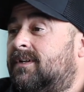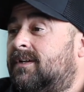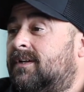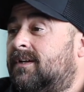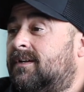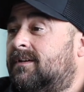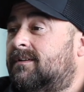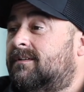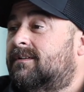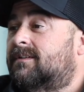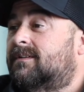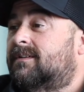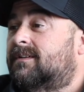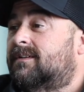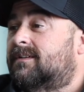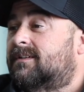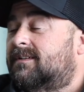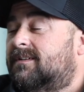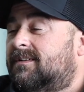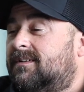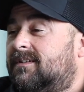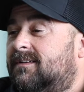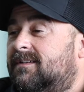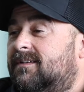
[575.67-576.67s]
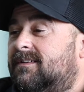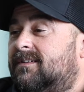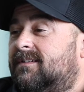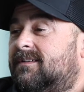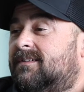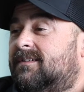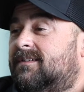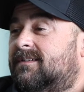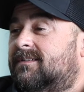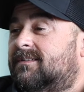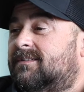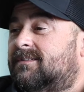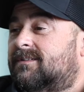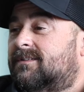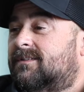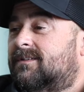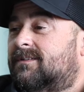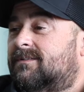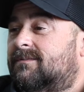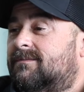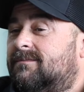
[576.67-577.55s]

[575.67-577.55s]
Yeah. Wow. So.